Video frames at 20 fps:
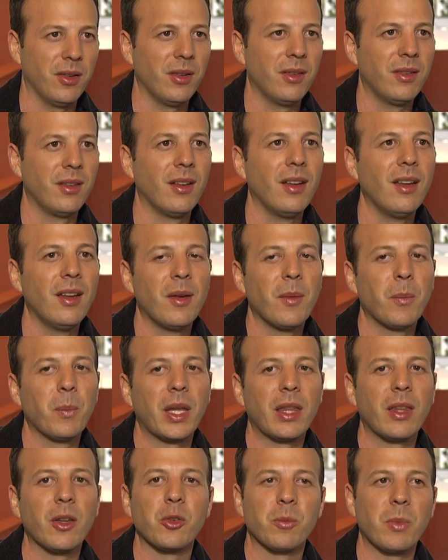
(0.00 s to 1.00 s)
you know.
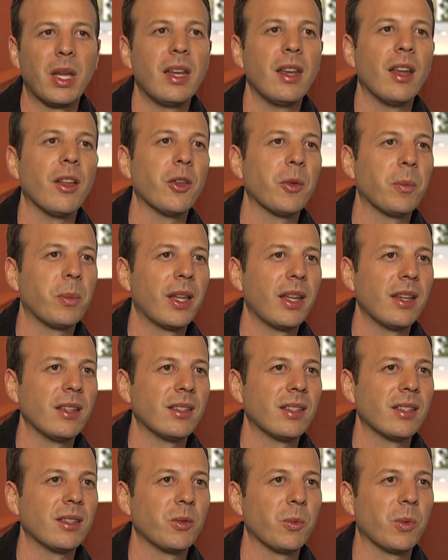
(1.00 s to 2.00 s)
But there's many other
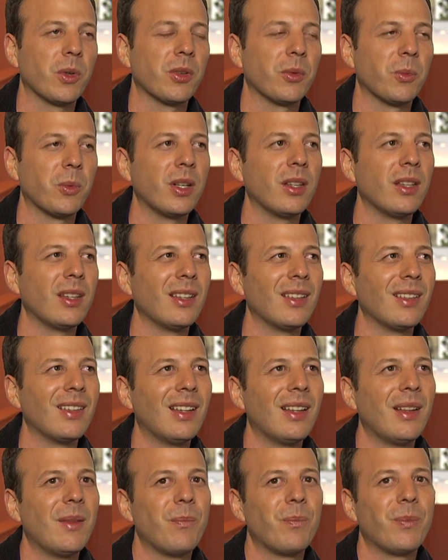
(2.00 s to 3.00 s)
places where really.
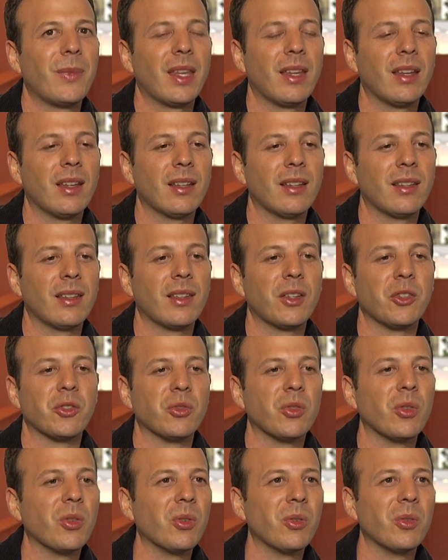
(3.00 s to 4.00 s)

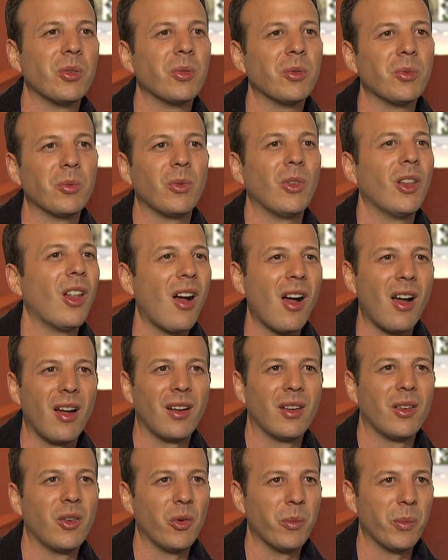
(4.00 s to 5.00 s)
There's no
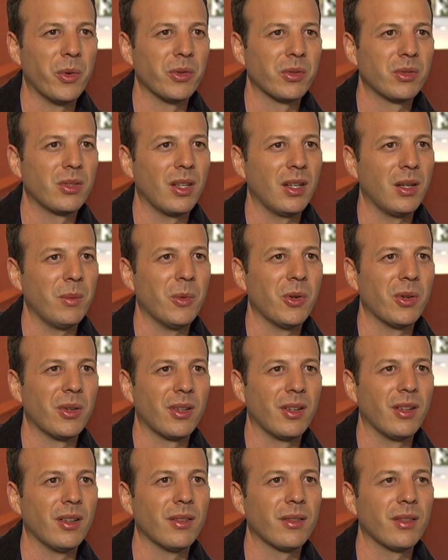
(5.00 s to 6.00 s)
law almost
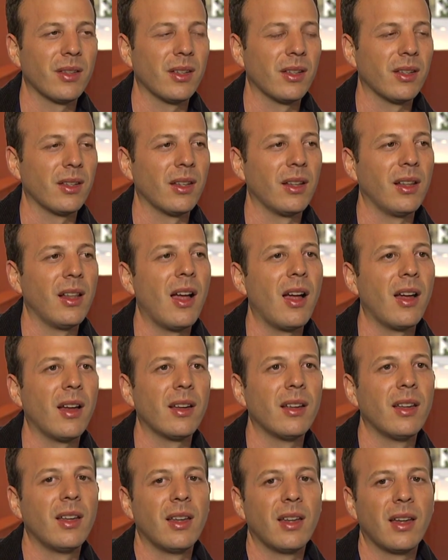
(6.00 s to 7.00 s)
anymore, you know. The
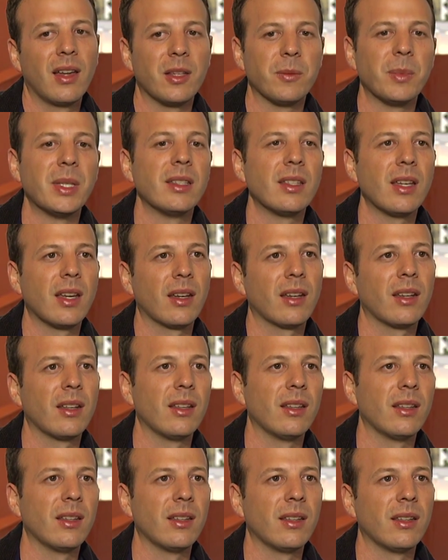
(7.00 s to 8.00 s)
law has been
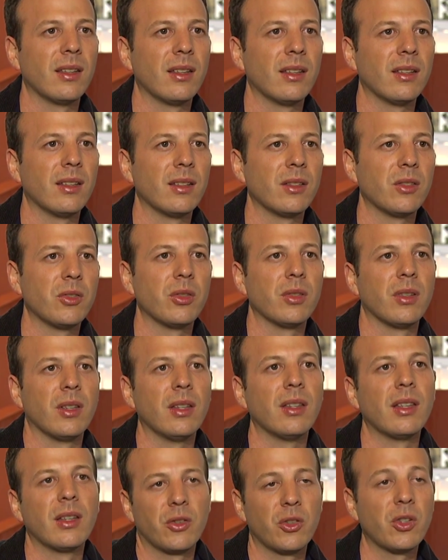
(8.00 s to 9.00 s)
taken
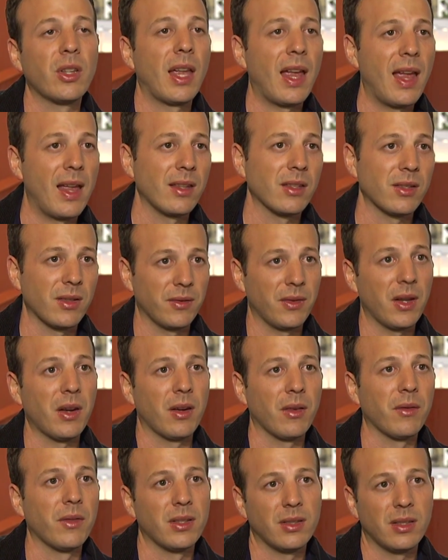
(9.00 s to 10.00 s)
to the hands of
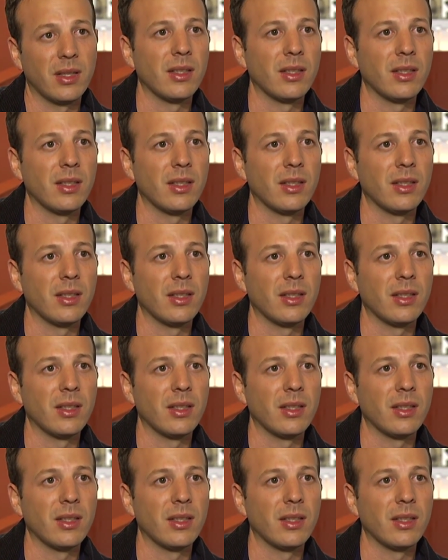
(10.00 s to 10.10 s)
the